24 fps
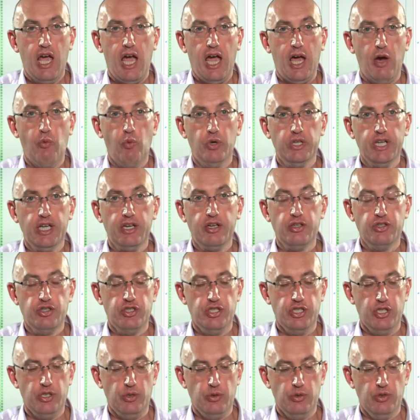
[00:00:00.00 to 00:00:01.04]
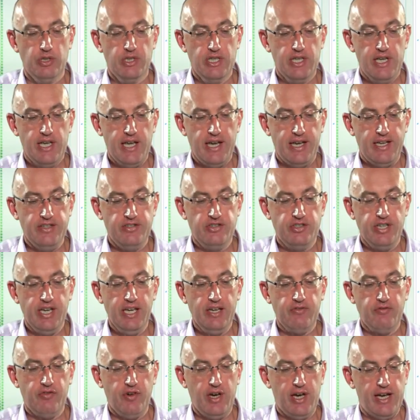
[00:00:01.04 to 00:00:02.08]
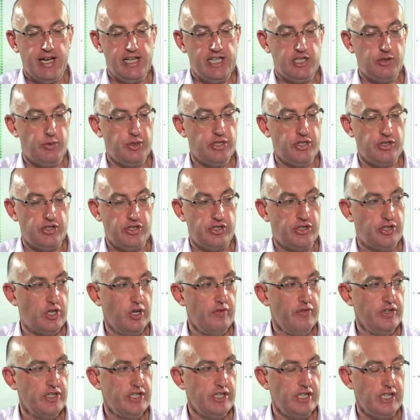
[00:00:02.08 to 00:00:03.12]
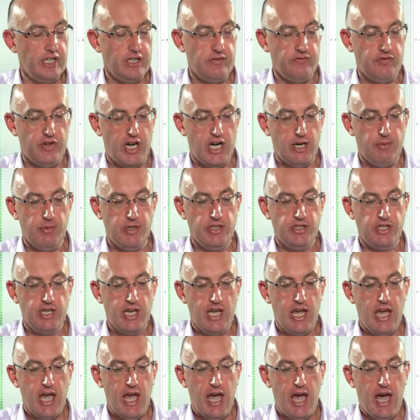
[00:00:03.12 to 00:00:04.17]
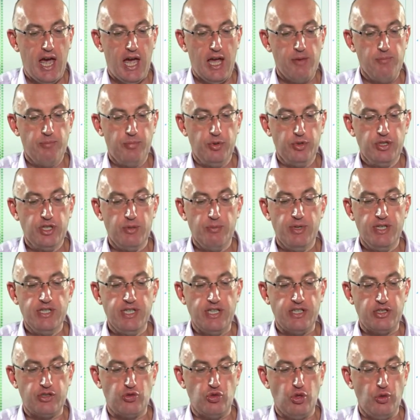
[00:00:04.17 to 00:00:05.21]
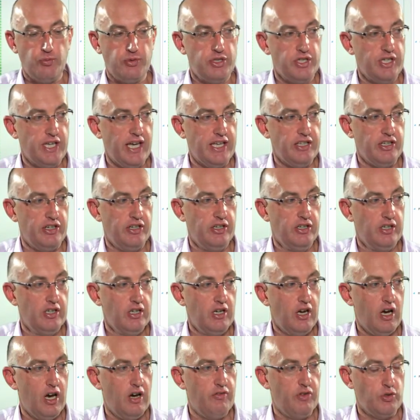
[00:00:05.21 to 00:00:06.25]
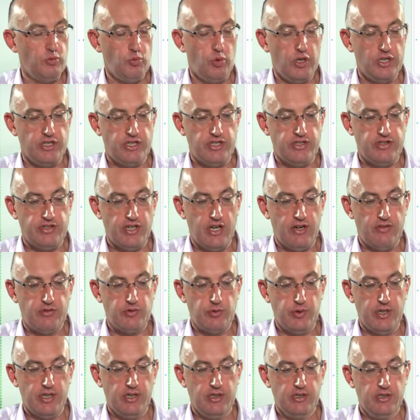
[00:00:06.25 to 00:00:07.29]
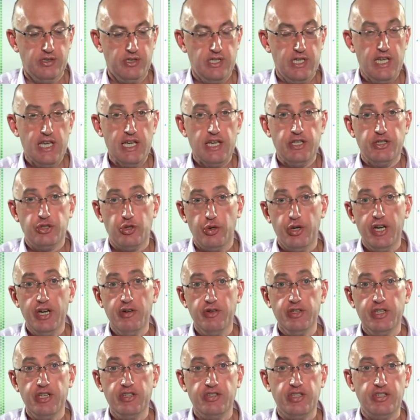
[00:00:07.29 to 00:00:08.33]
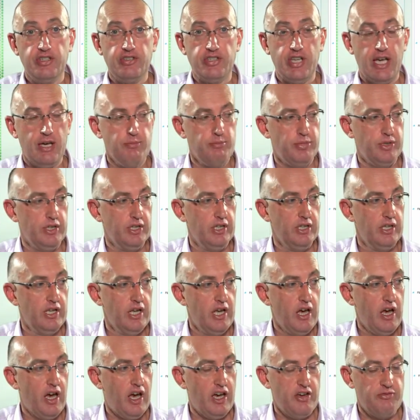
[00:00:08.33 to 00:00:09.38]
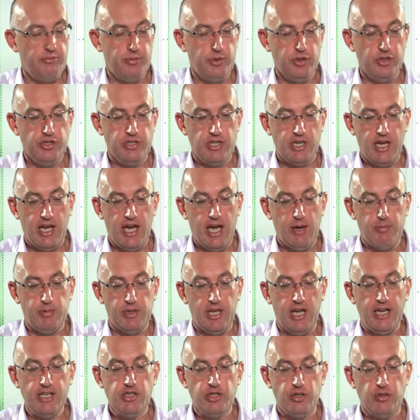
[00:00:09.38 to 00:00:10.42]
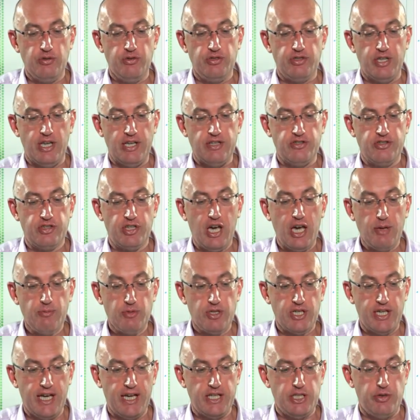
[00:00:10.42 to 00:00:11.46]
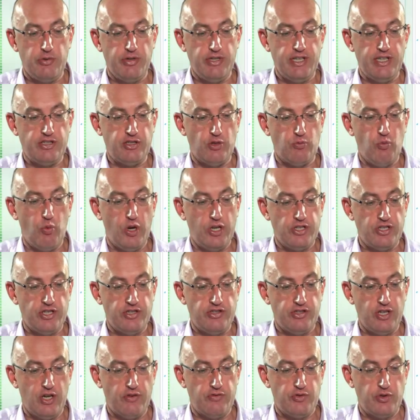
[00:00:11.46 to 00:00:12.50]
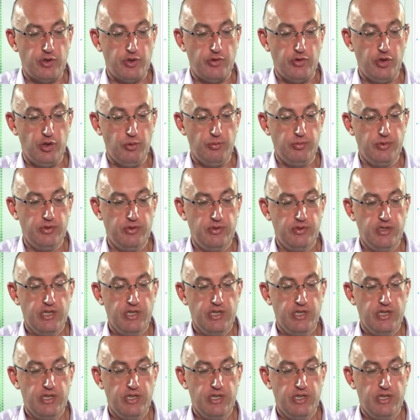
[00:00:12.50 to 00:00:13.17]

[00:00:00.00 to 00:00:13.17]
And what I could do is take files which are discovered in the environment and put them in this group together of unwanted software. So here in this example, I've put Apple iTunes and Skype together in this unwanted software group.